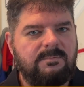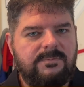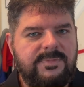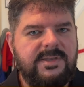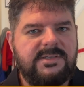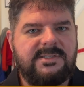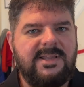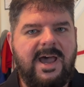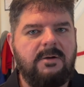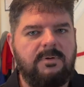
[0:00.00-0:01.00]
this
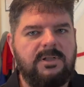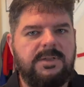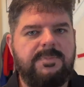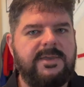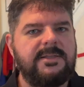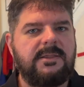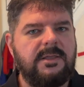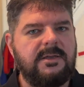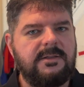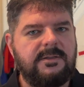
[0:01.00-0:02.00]
not really being
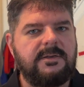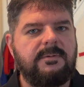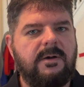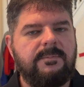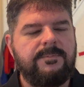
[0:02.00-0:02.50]
the